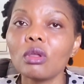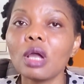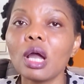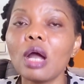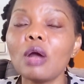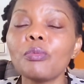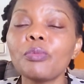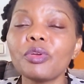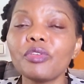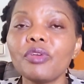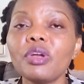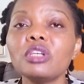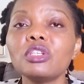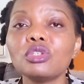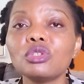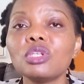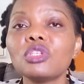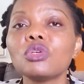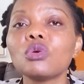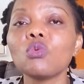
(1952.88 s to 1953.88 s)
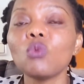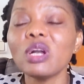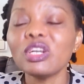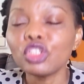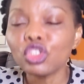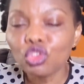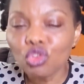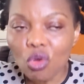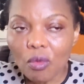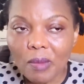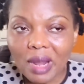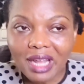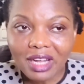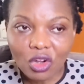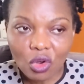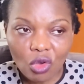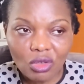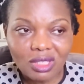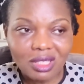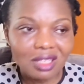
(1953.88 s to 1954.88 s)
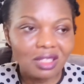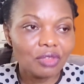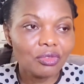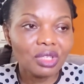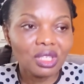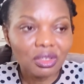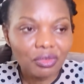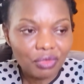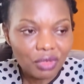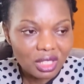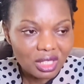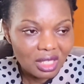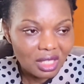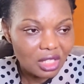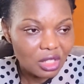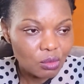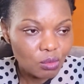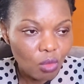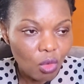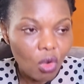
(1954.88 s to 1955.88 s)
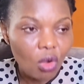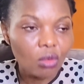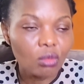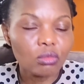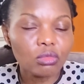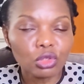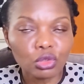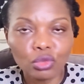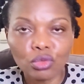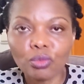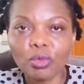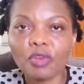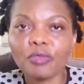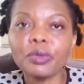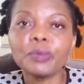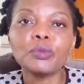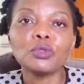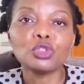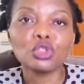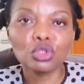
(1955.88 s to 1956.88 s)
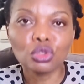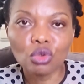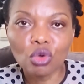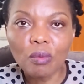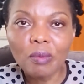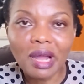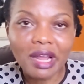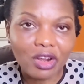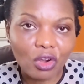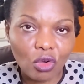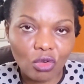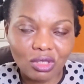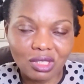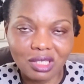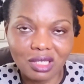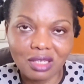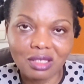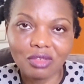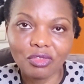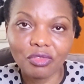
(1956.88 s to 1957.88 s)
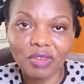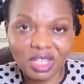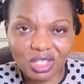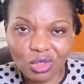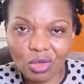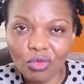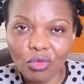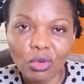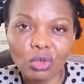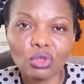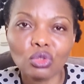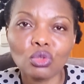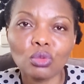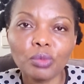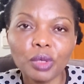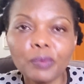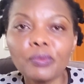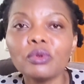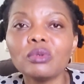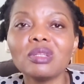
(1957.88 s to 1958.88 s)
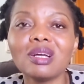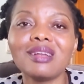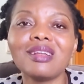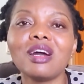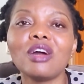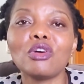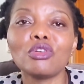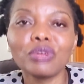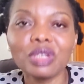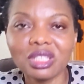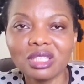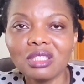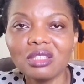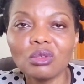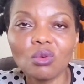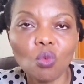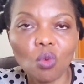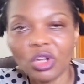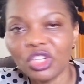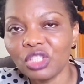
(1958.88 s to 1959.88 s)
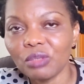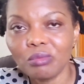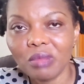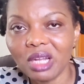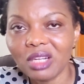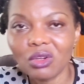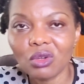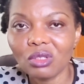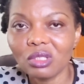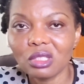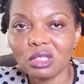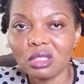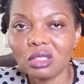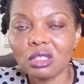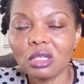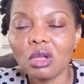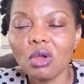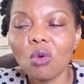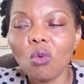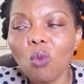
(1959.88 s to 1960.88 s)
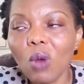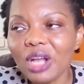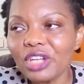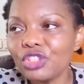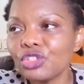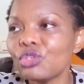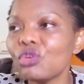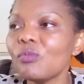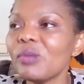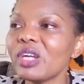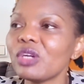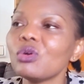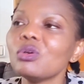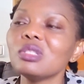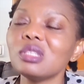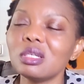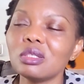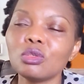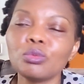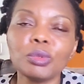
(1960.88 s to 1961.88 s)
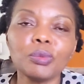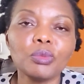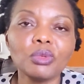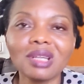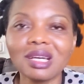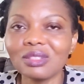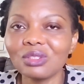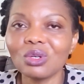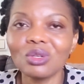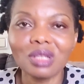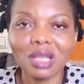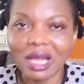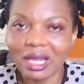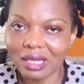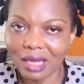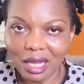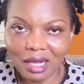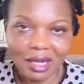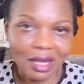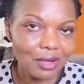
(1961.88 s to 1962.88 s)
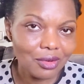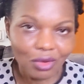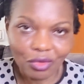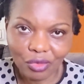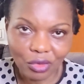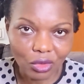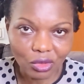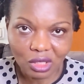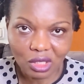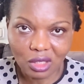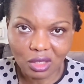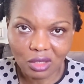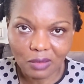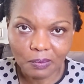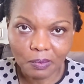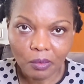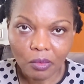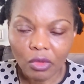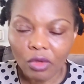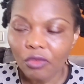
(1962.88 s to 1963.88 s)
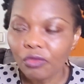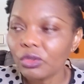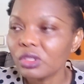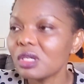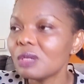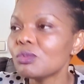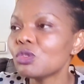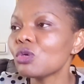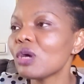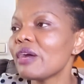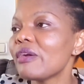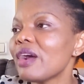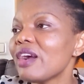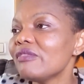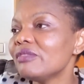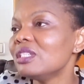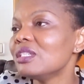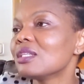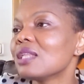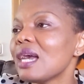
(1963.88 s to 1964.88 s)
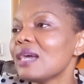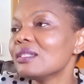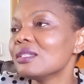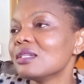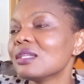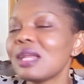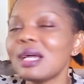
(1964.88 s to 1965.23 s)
I prefer a situation where show my content, even if it's a small group of people, show my content first of all to people that are already watching my content. Why show my content to people that don't like that kind of content? For them to arrive, dislike,